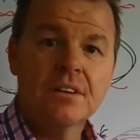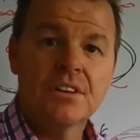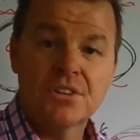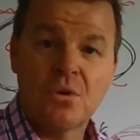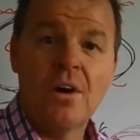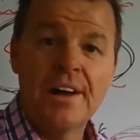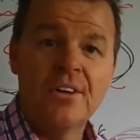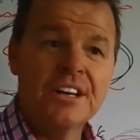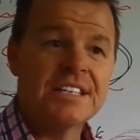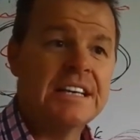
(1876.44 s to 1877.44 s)
Because quite
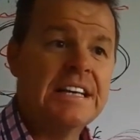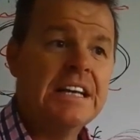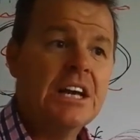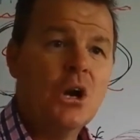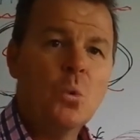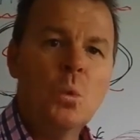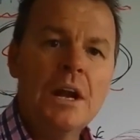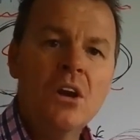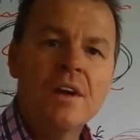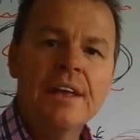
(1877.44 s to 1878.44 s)
honestly,
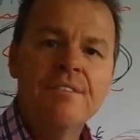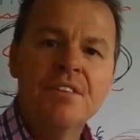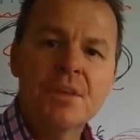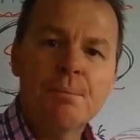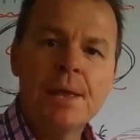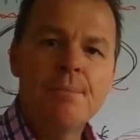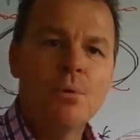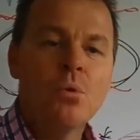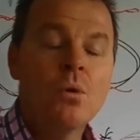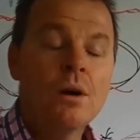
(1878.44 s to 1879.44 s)
we're looking for the
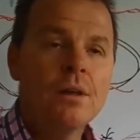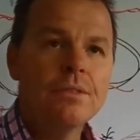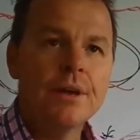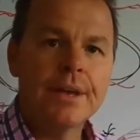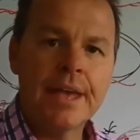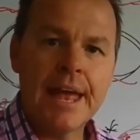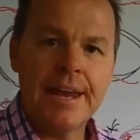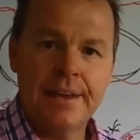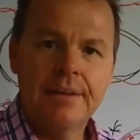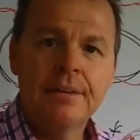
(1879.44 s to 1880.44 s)
people that
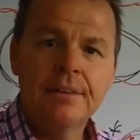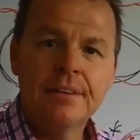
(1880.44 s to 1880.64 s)
get it.